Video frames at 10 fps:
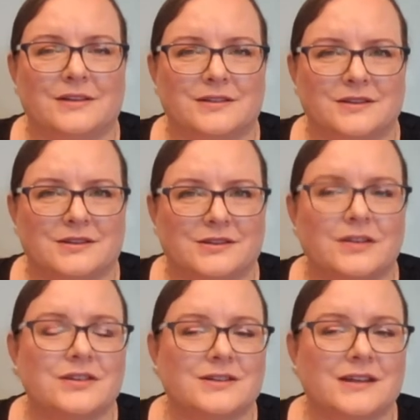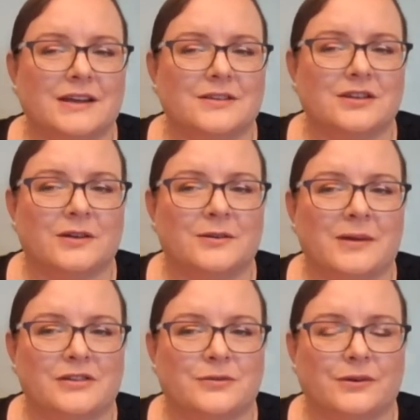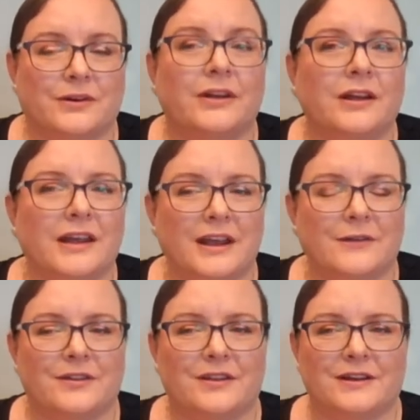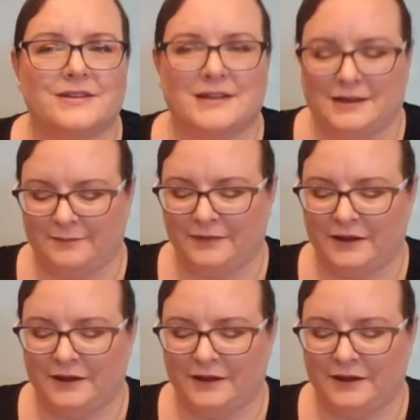So just take the time to make sure everything is there.